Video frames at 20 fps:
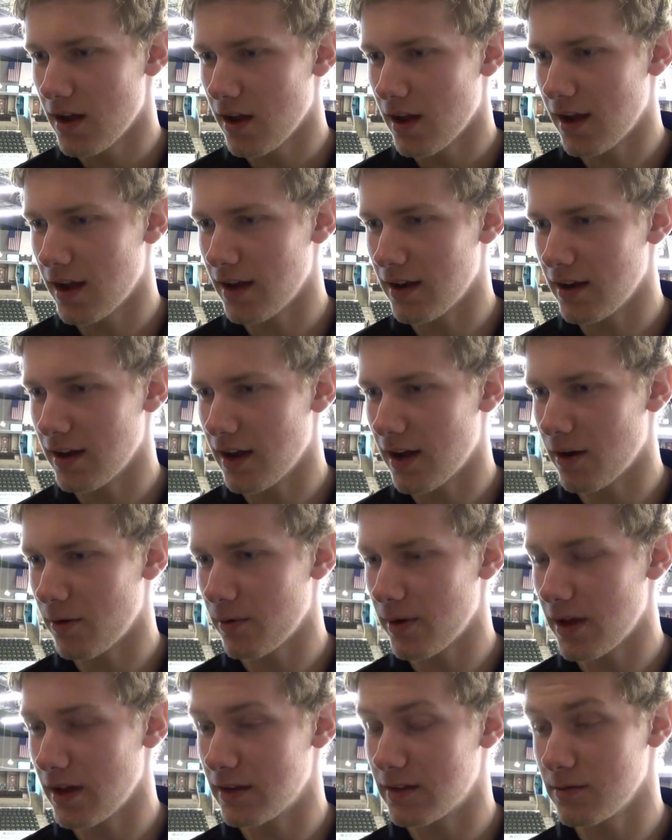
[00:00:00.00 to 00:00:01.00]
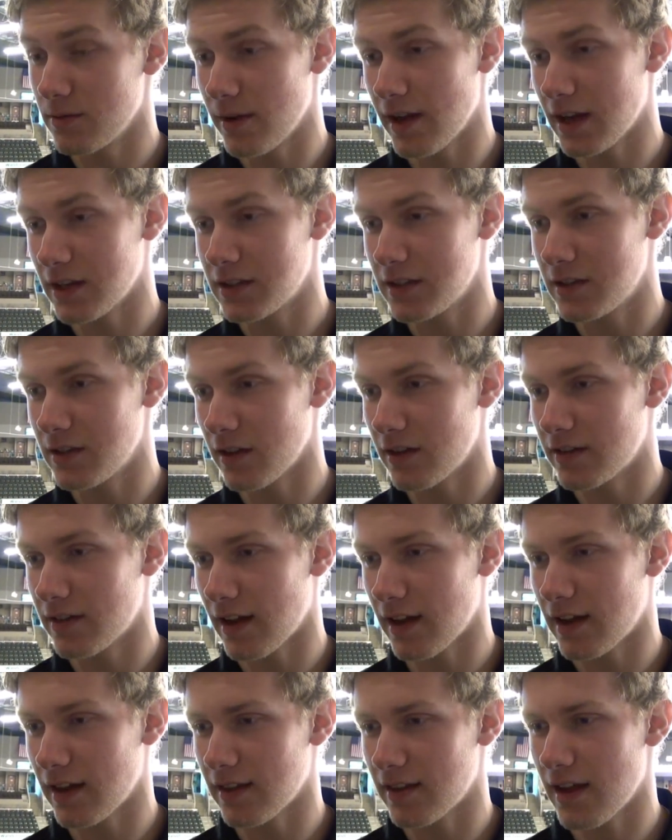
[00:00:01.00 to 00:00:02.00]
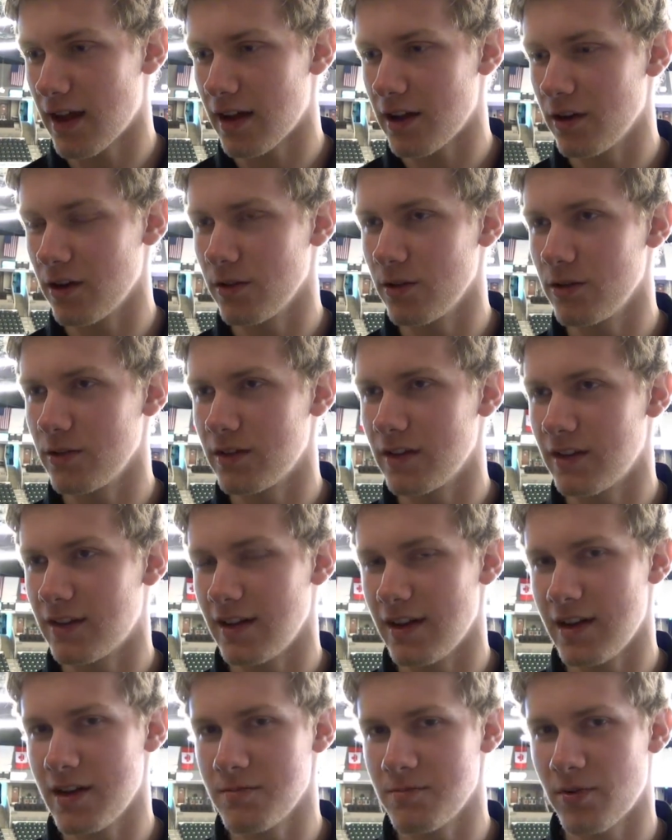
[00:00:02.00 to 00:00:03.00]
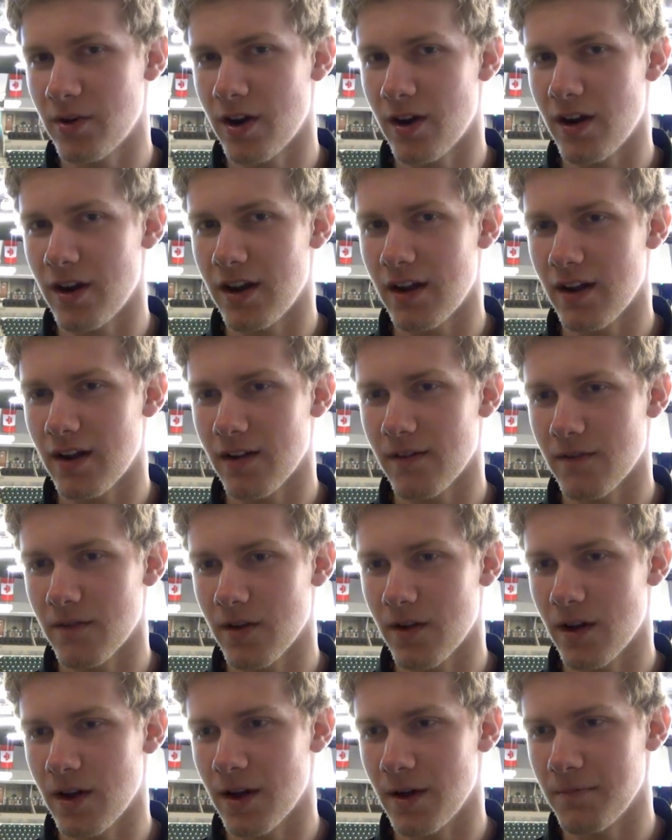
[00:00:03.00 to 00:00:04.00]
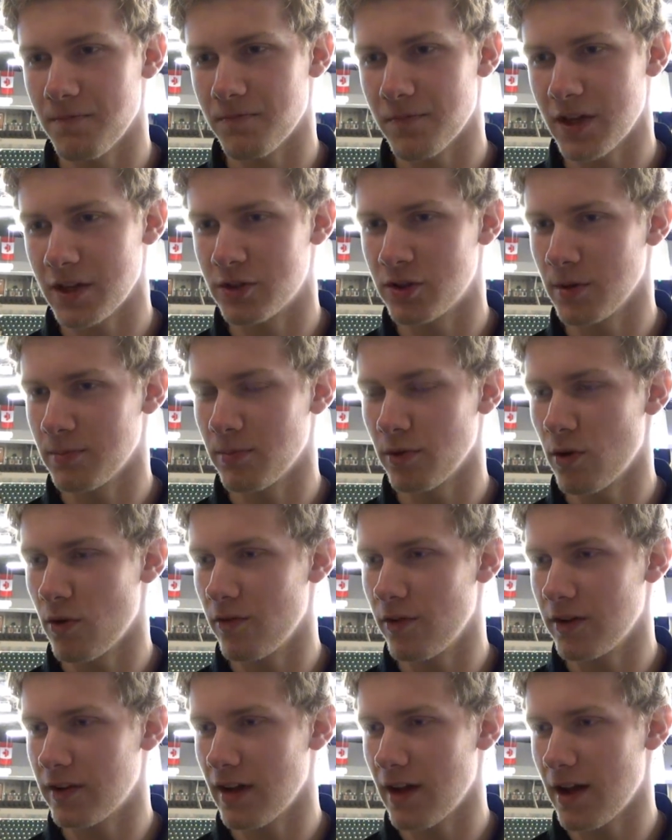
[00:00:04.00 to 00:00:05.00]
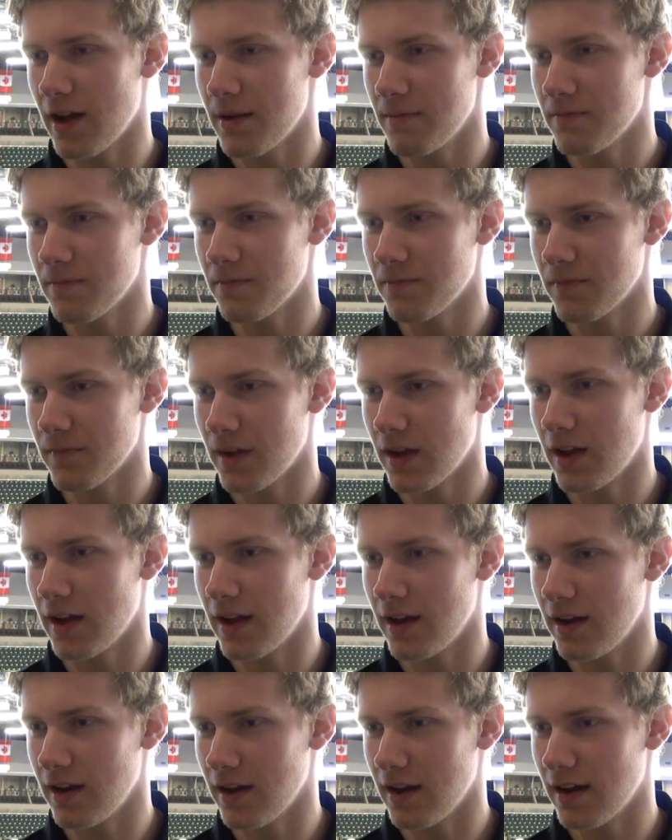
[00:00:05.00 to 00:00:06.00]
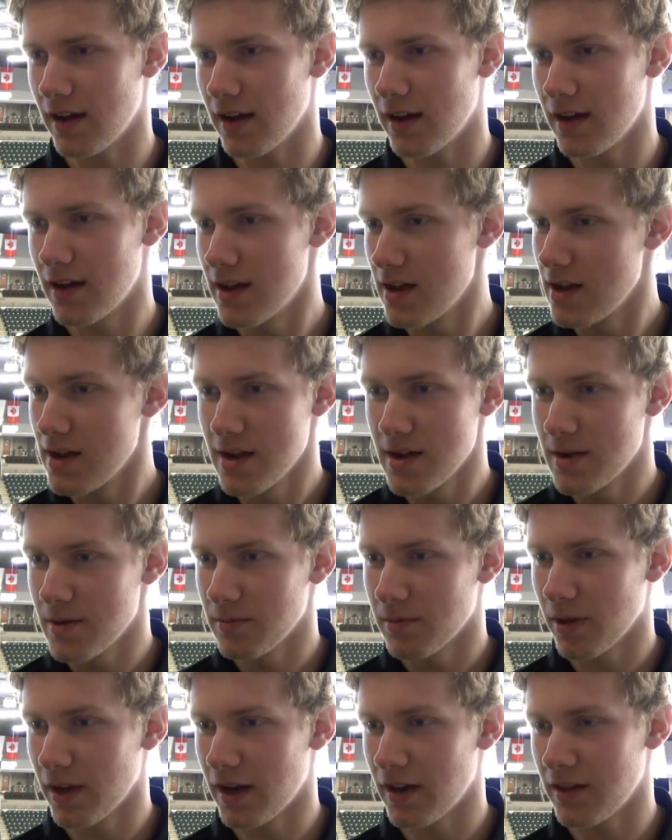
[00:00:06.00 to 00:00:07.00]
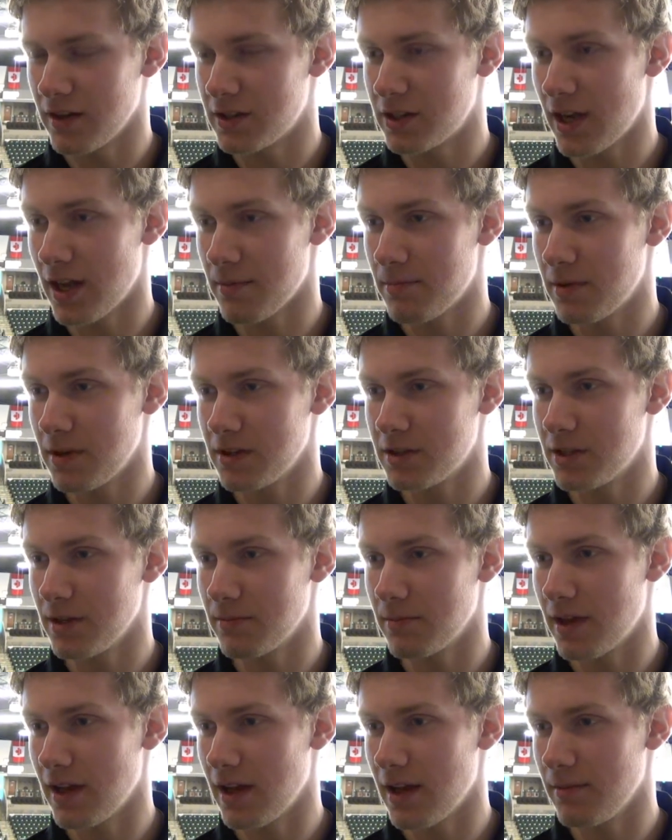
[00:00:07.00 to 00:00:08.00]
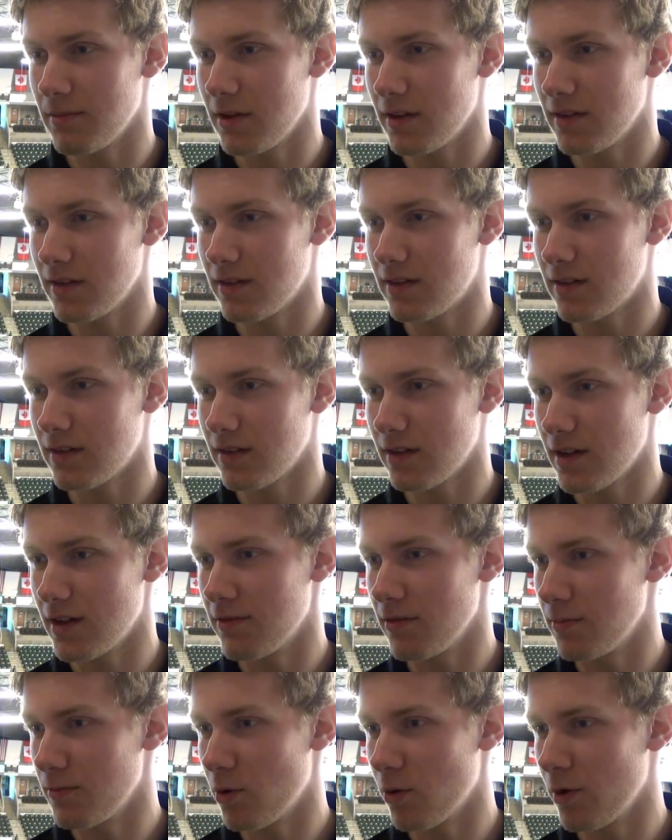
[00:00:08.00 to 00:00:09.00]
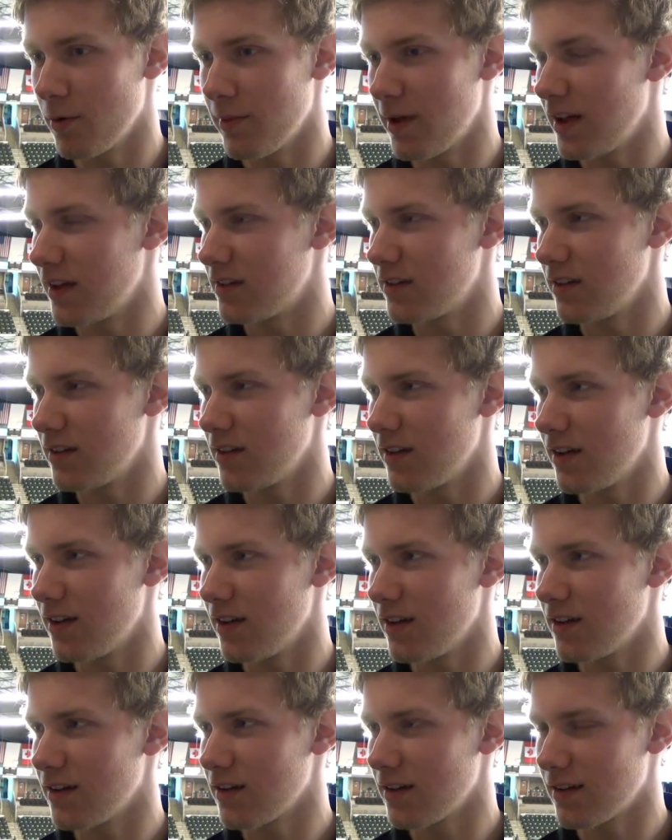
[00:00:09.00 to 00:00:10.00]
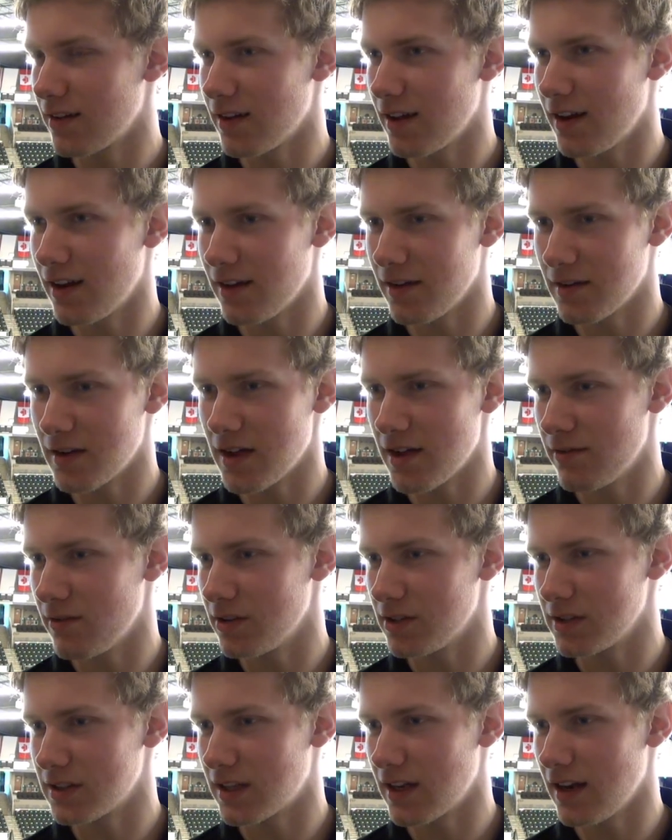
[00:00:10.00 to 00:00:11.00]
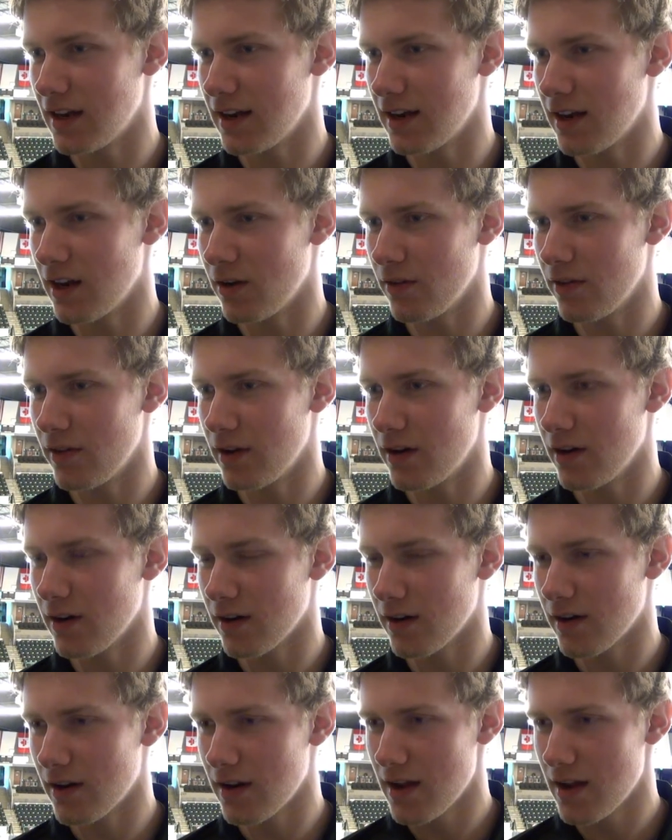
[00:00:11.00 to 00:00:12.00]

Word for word: and uh, we we actually took second that year, losing to Eden Prairie um, in triple overtime and uh, playing in the championship game is even more amazing than than even just getting down there.